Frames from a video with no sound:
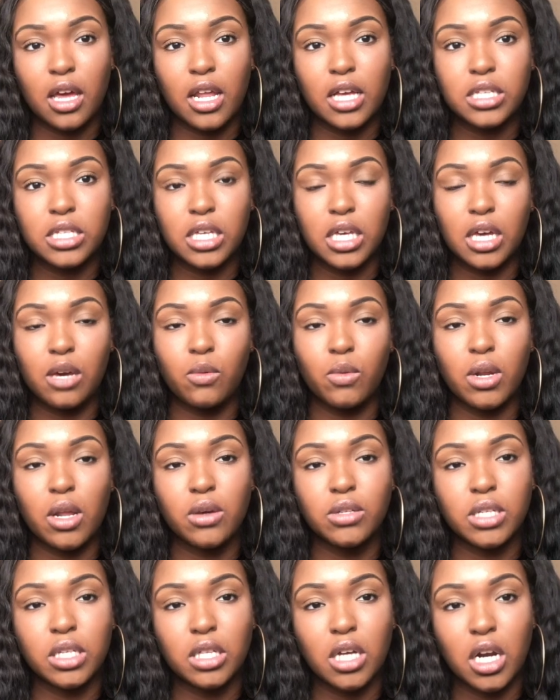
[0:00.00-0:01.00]
that I took when I
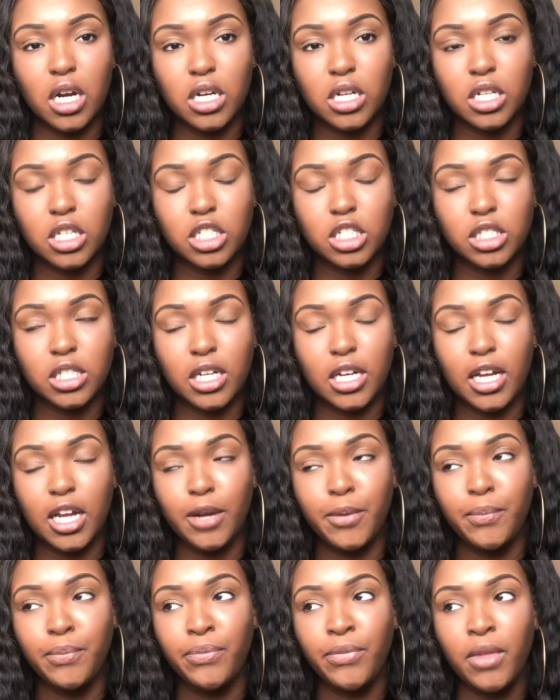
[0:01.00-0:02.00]
was at the art
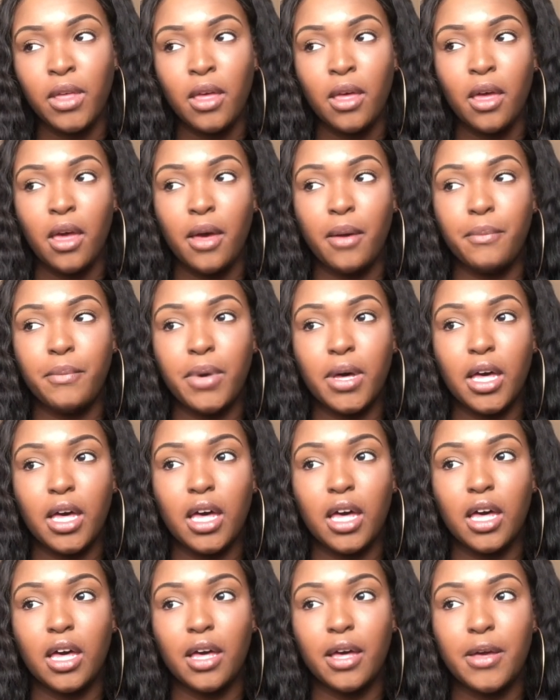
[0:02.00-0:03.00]
district.
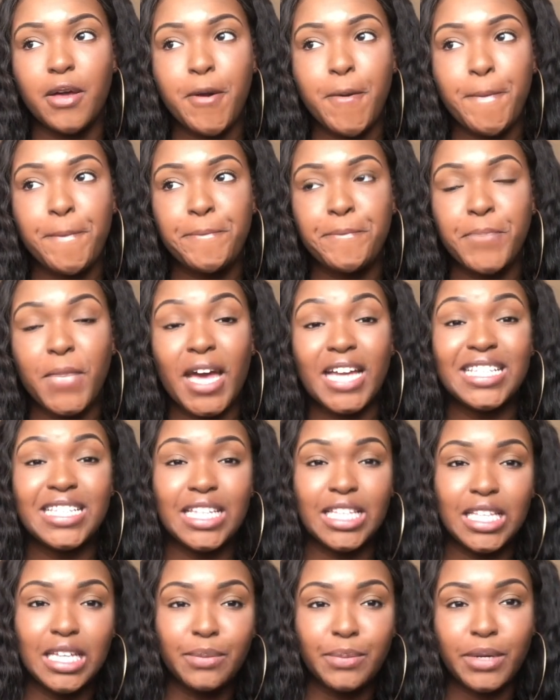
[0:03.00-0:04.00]
But I
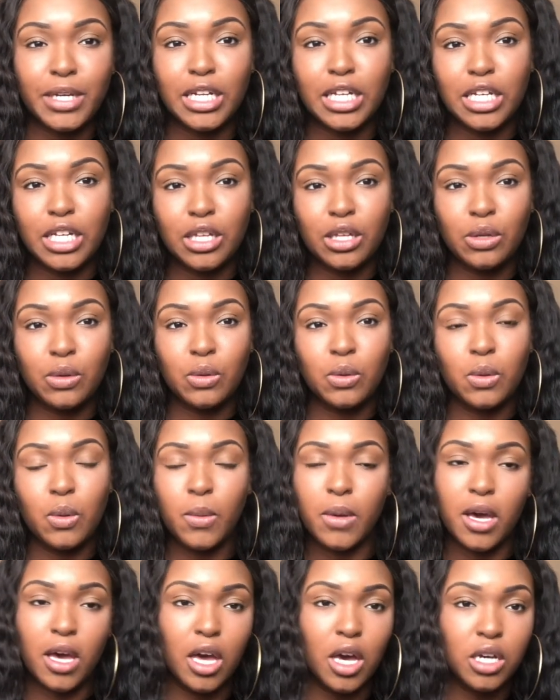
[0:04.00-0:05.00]
did look pretty cute.
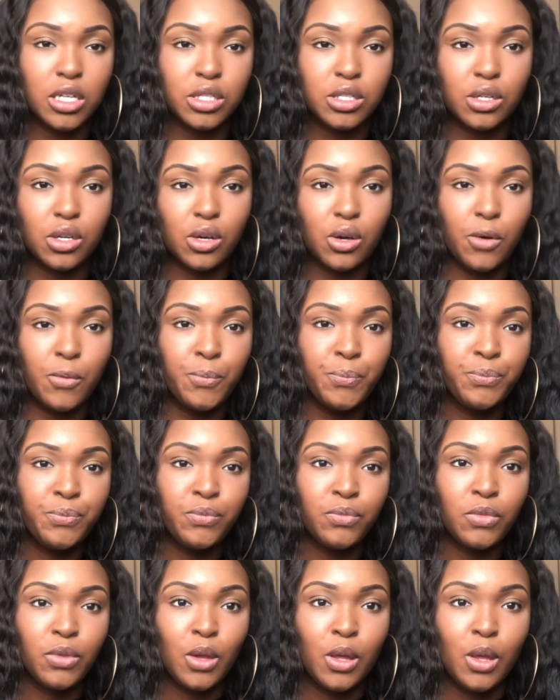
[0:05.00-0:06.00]
But I also
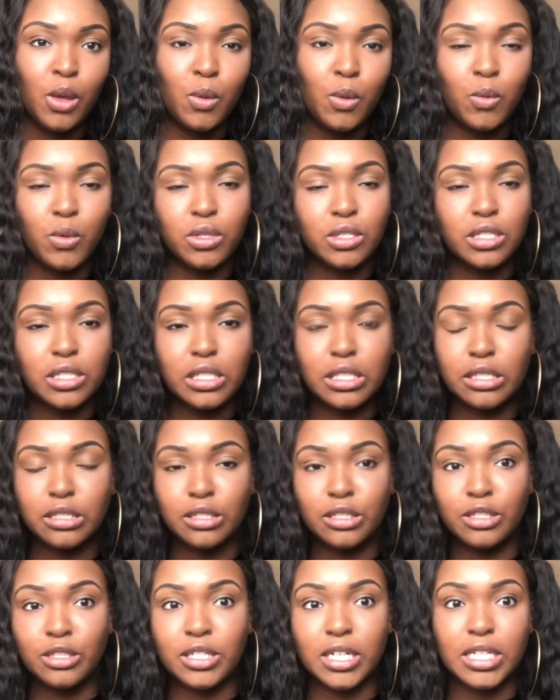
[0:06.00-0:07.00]
was
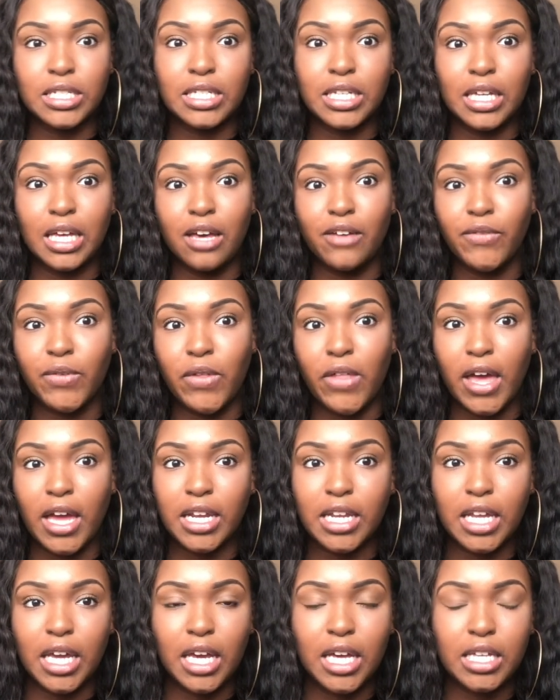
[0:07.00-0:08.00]
just dressing up for
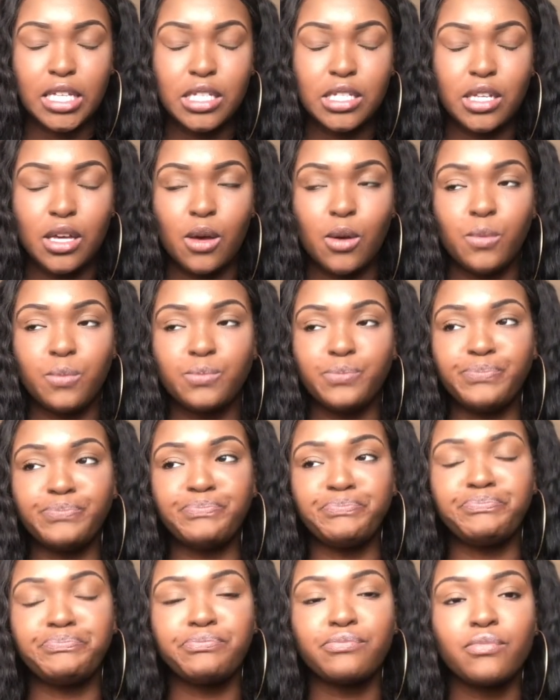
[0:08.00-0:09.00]
that day. So
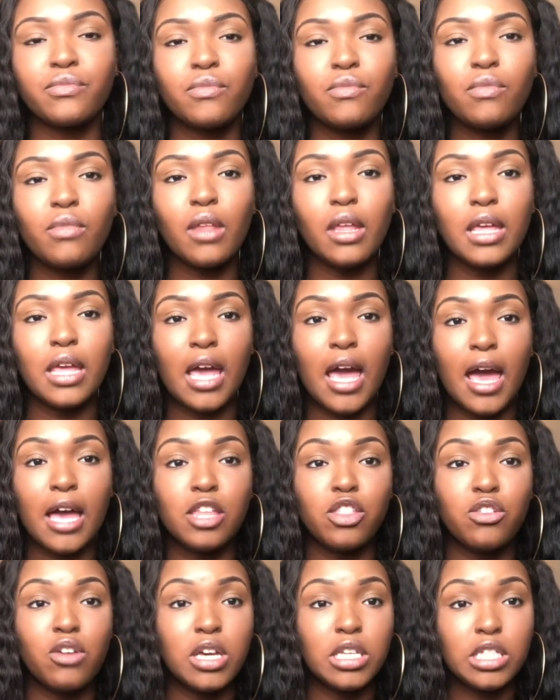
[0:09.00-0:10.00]
yeah,
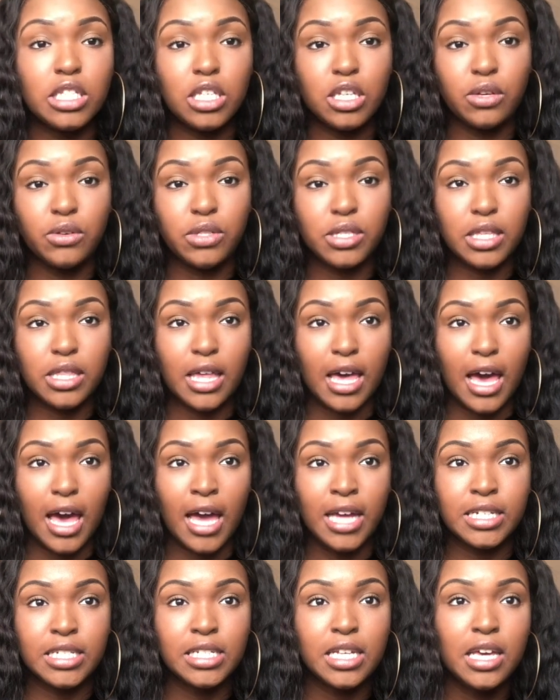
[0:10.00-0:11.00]
dress cute to
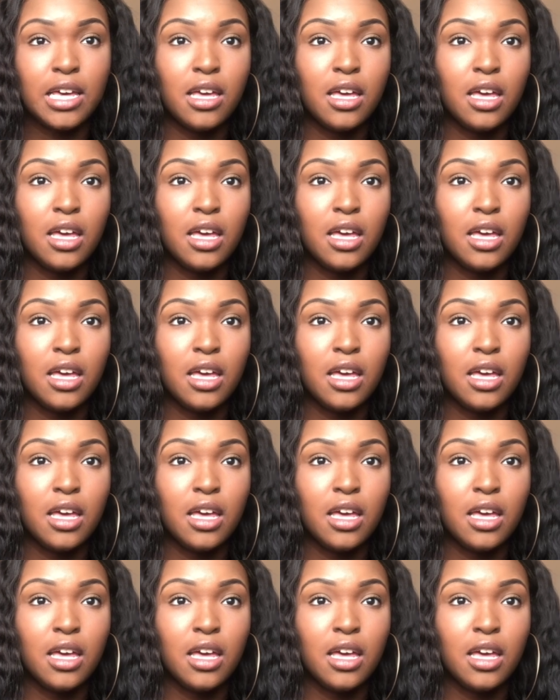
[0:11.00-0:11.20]
that.